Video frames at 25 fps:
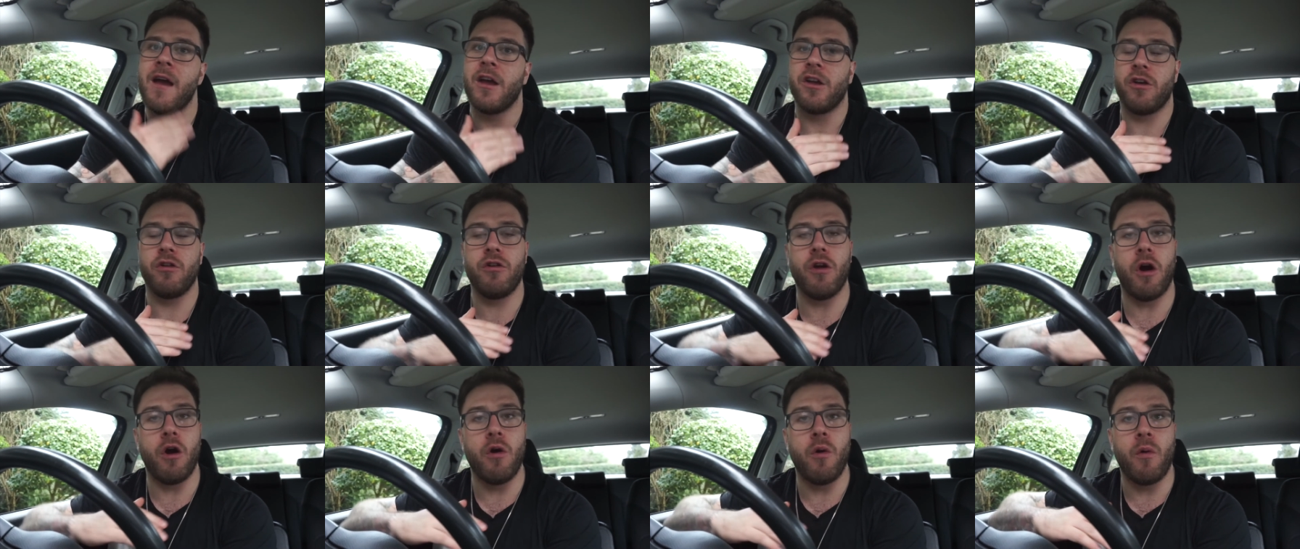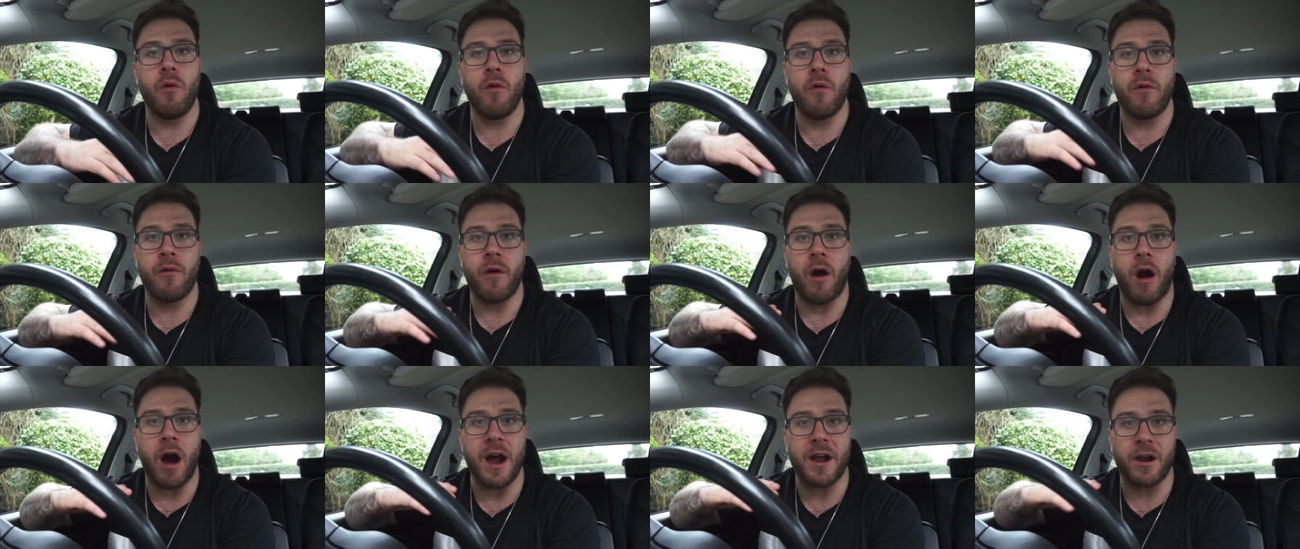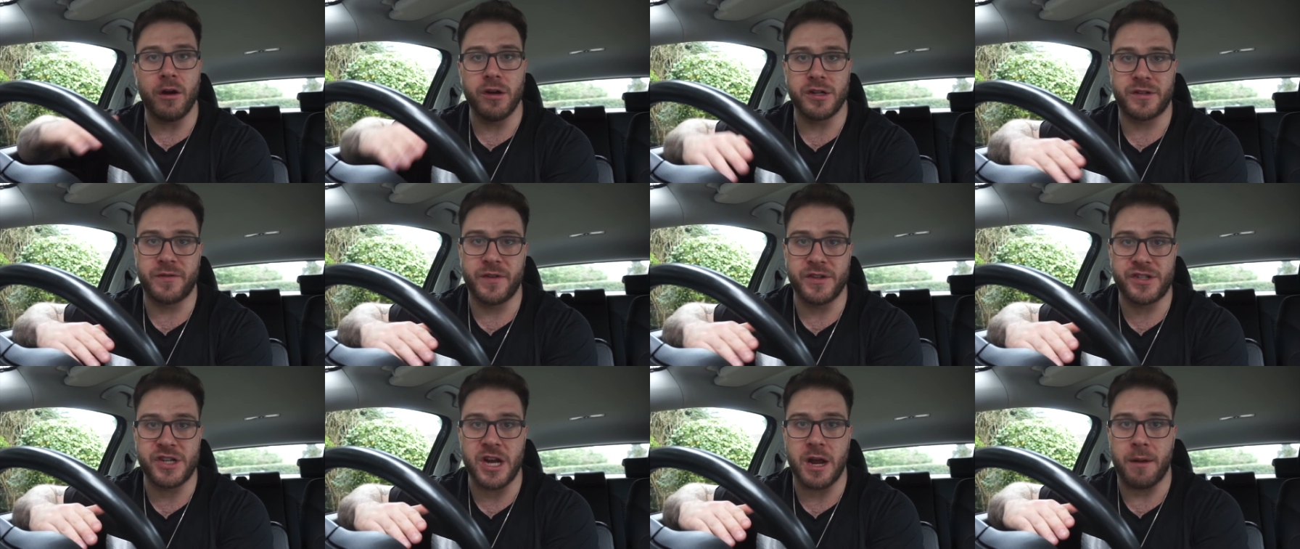You know I go
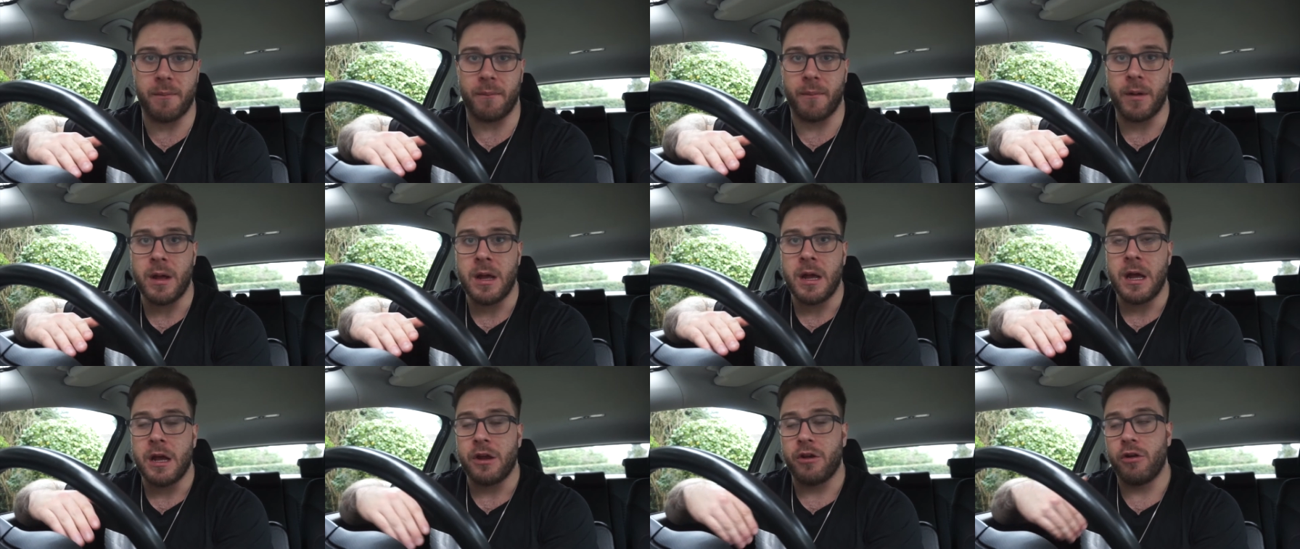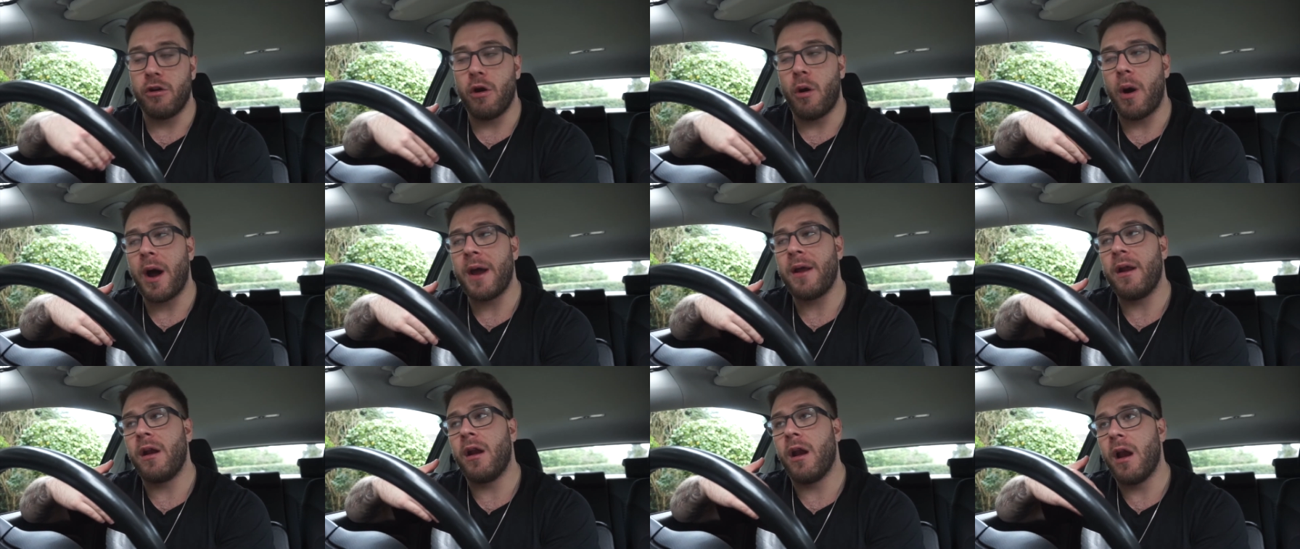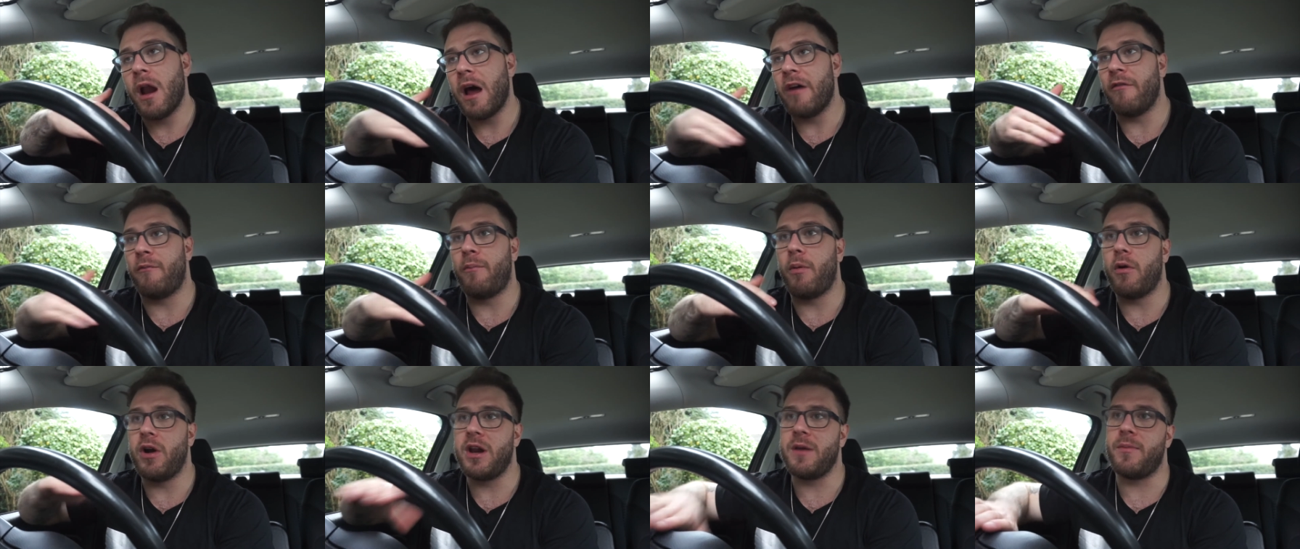to the gym. You know I
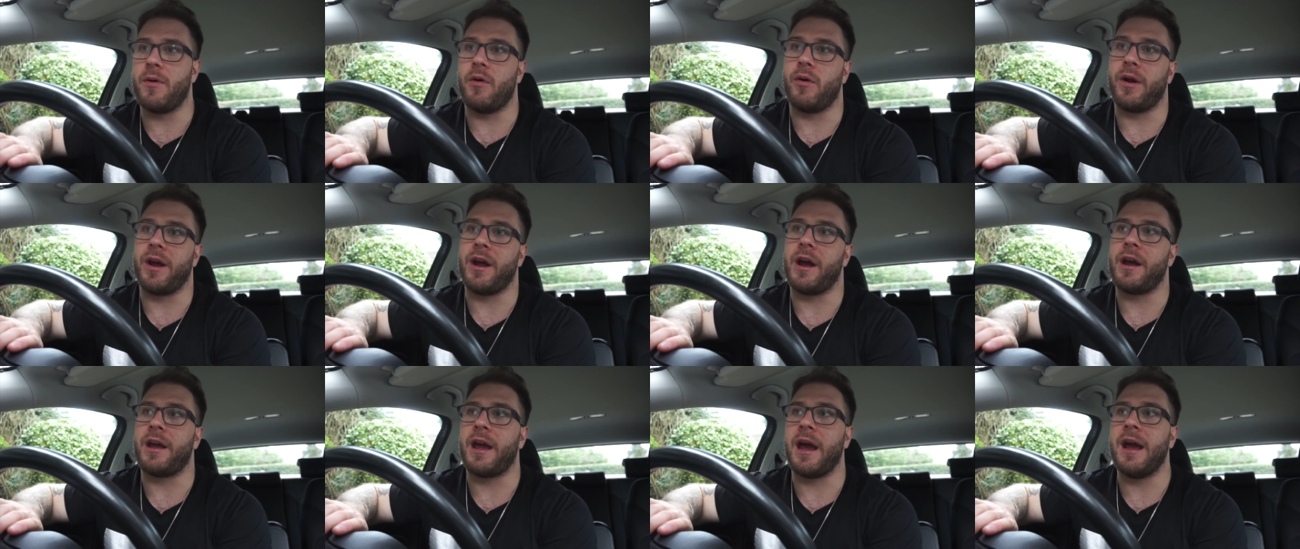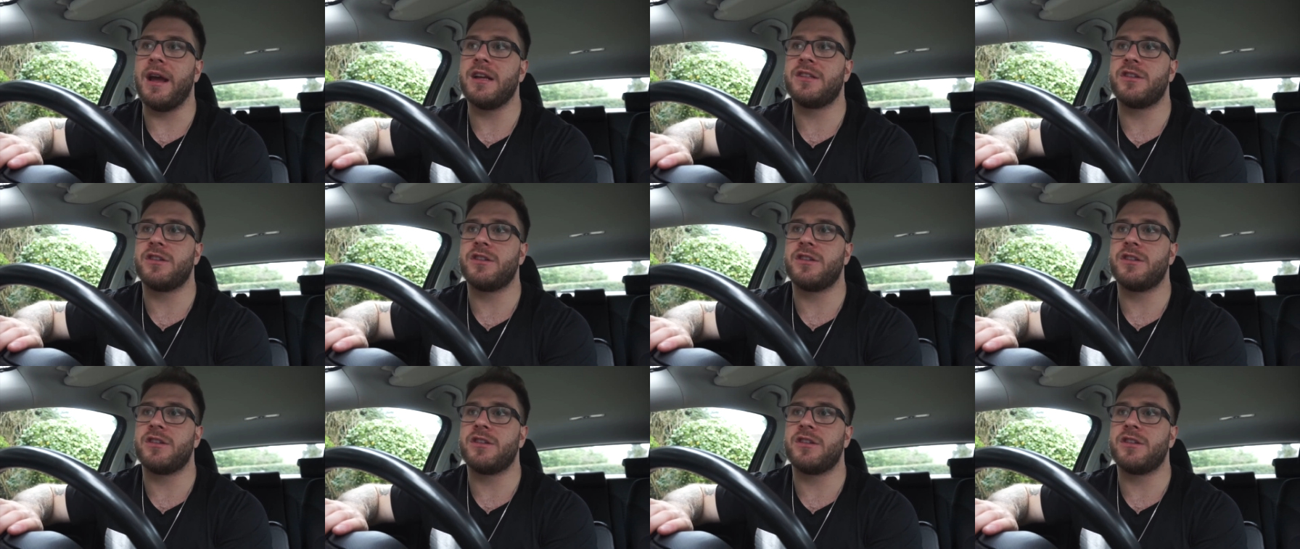love bodybuilding, okay?